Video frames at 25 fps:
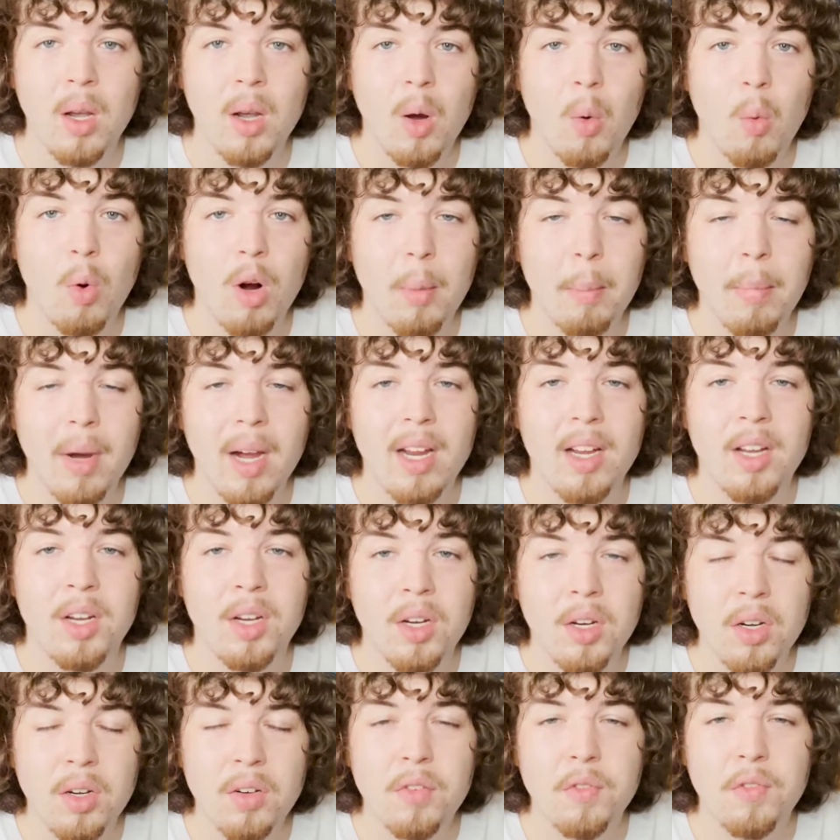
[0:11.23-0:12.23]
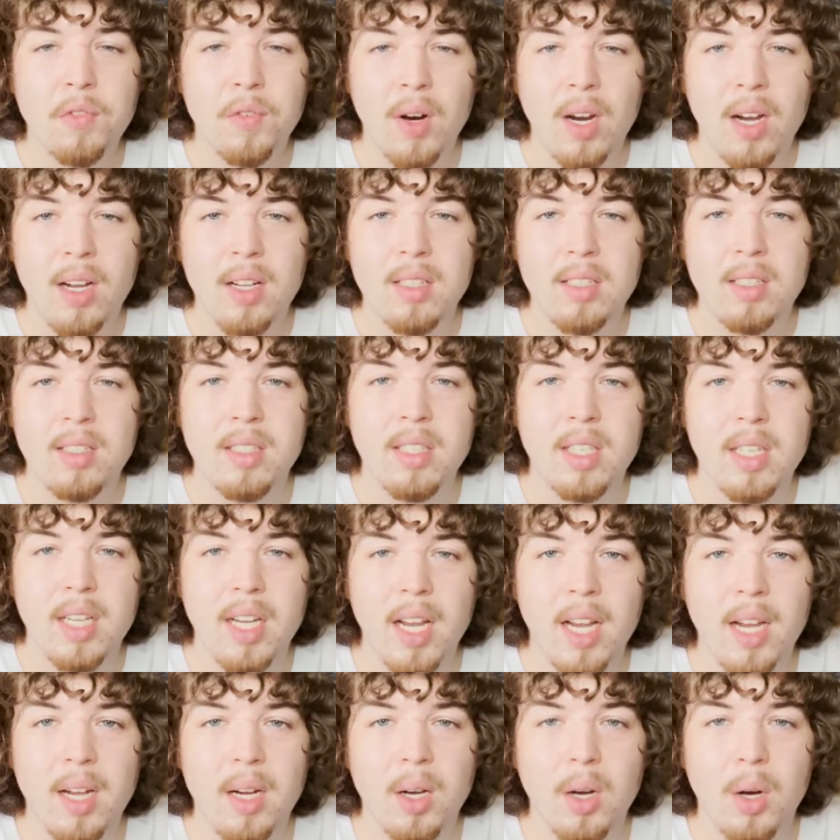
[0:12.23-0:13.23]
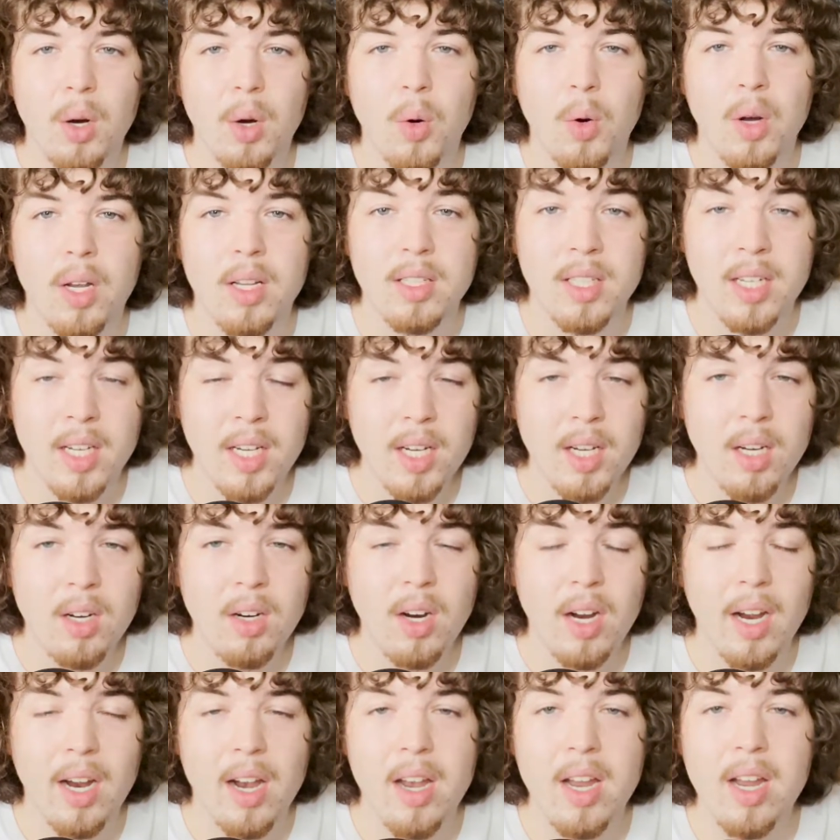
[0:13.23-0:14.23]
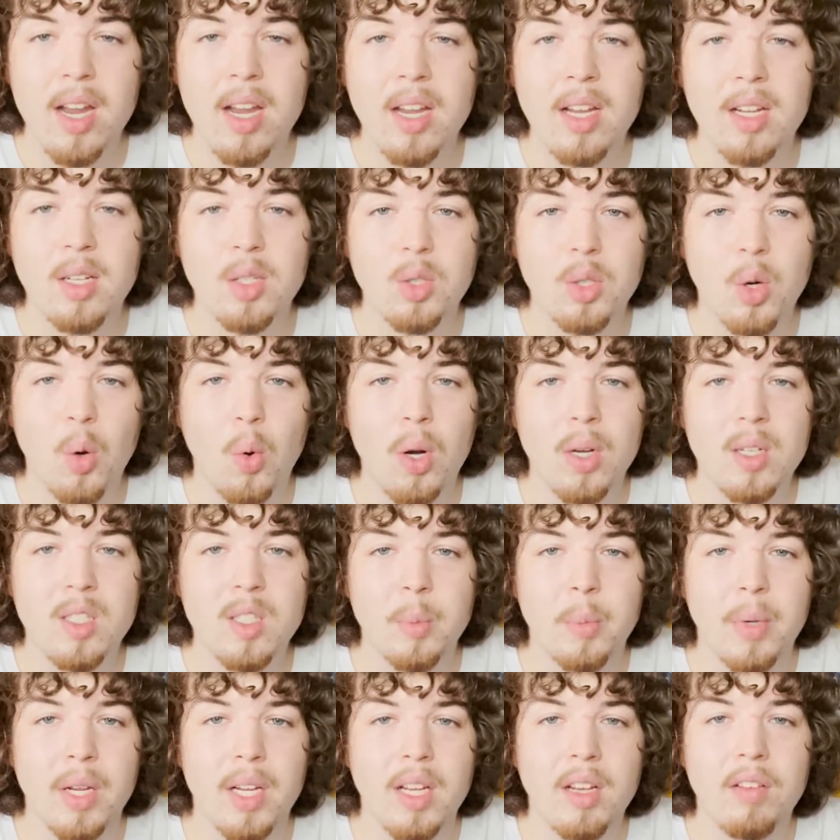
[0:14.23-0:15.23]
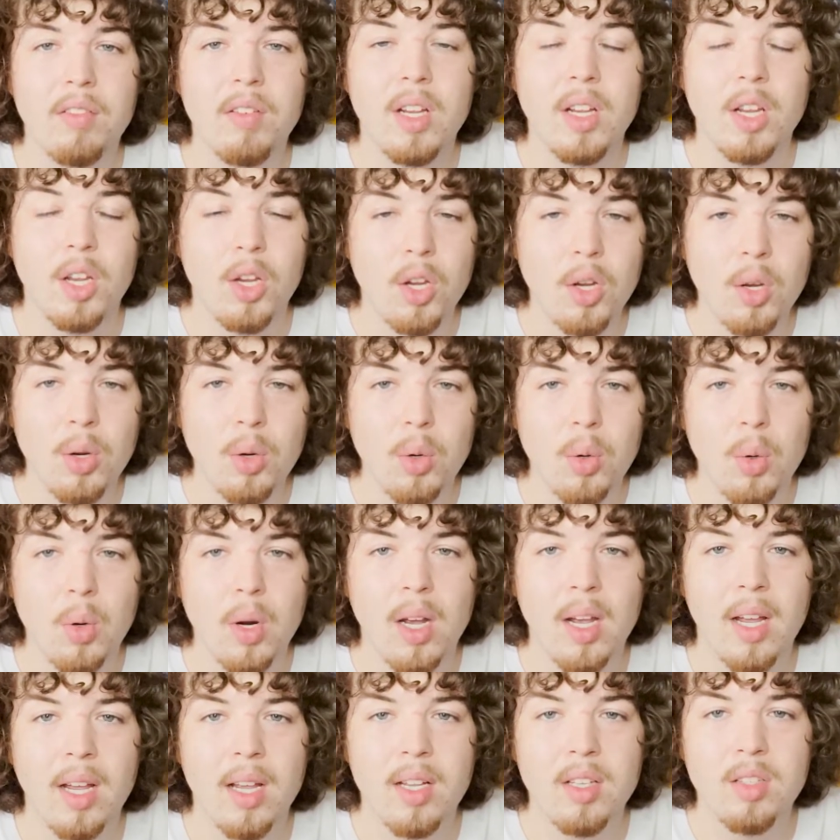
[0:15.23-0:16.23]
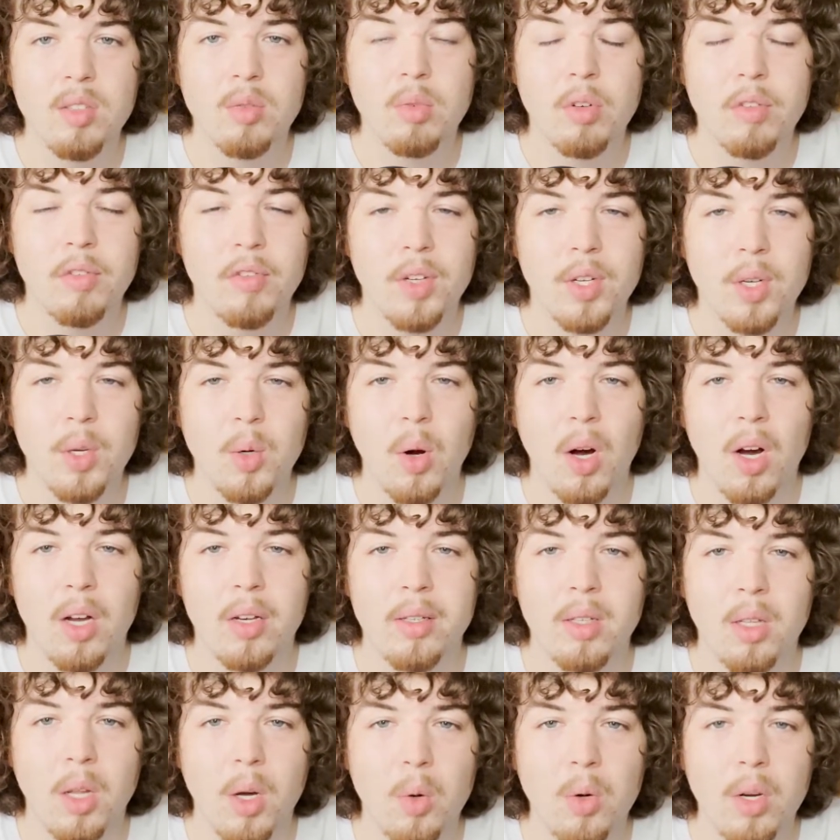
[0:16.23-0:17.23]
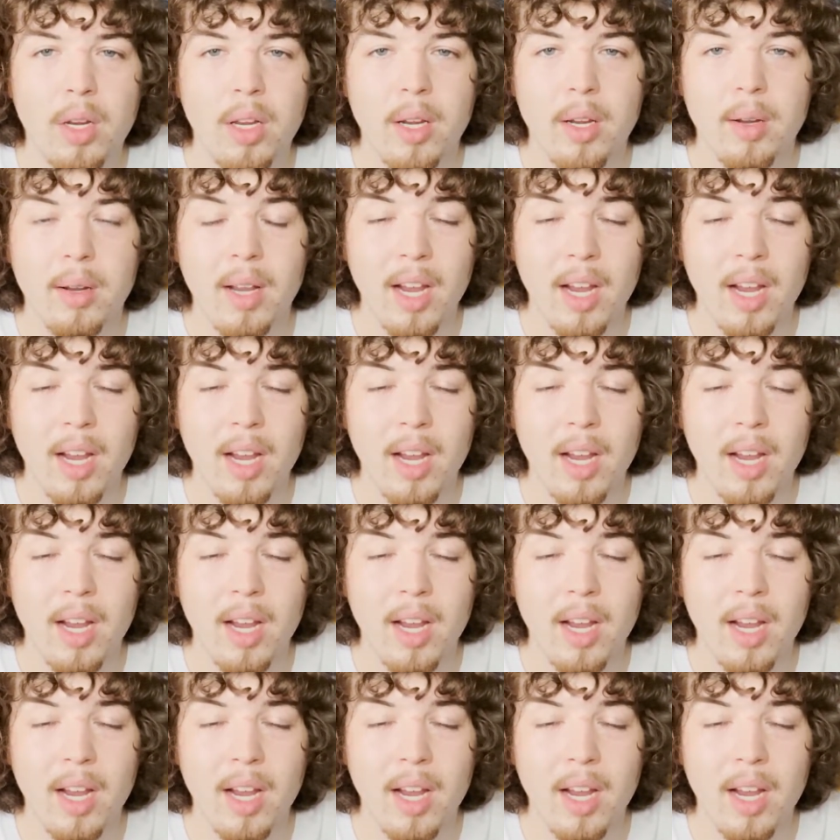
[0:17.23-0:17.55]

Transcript: One of my good friends, Diego, is here, and he is going to be giving you his review on Loki.